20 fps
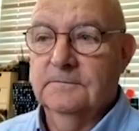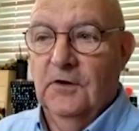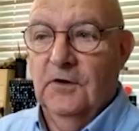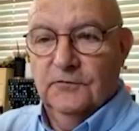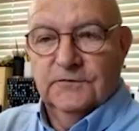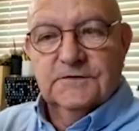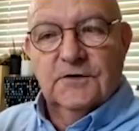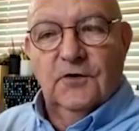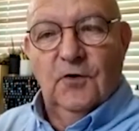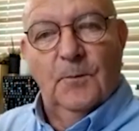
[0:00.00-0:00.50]

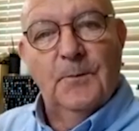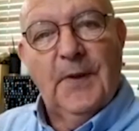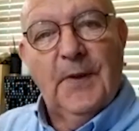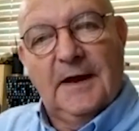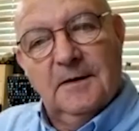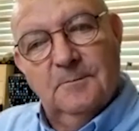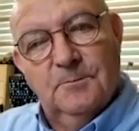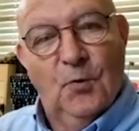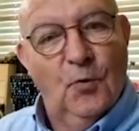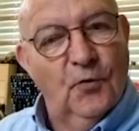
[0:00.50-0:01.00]
on sort of
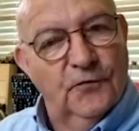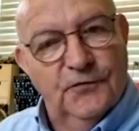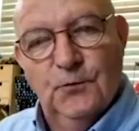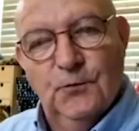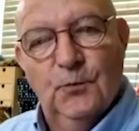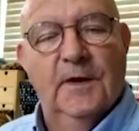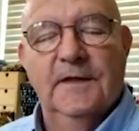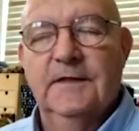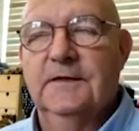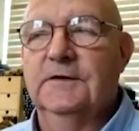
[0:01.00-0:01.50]
pegboard the
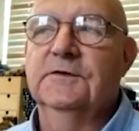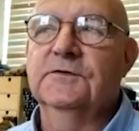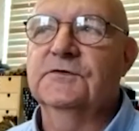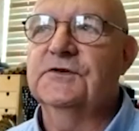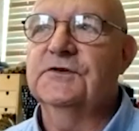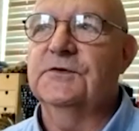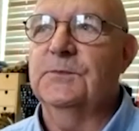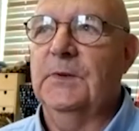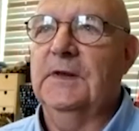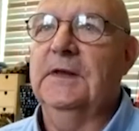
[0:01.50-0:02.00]
way they
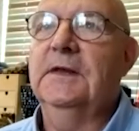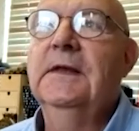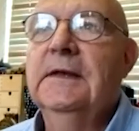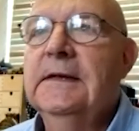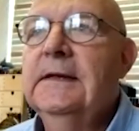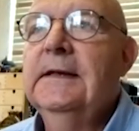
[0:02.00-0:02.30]
used to be.